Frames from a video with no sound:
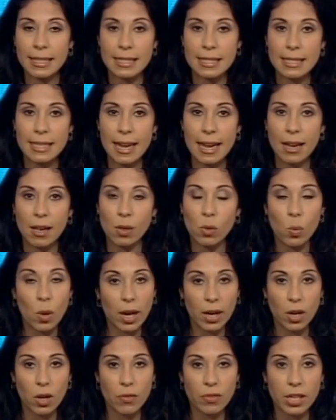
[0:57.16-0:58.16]
the sale,
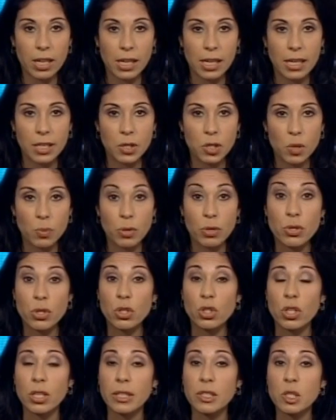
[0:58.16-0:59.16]
Wachovia customers
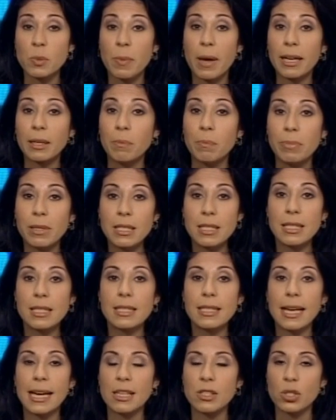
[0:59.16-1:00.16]
should expect
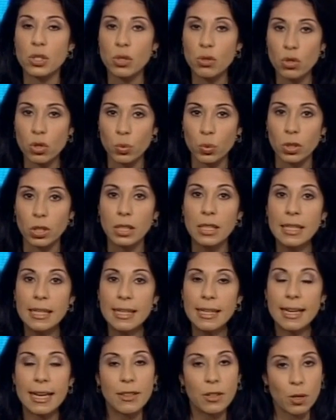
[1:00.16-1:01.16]
business as usual
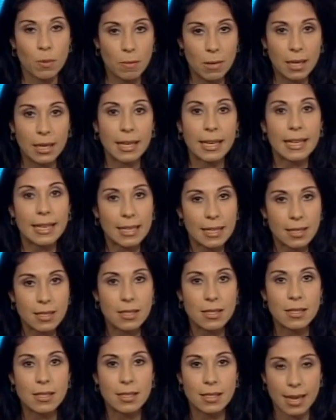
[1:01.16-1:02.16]
and their money
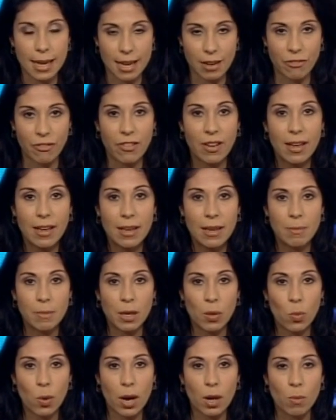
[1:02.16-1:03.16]
is safe.
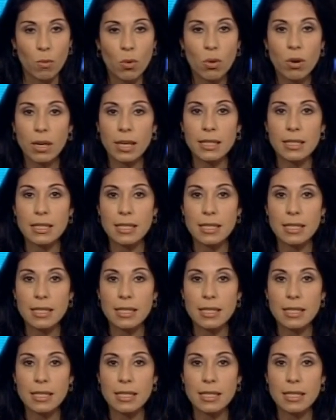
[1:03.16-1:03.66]
Meanwhile, Morgan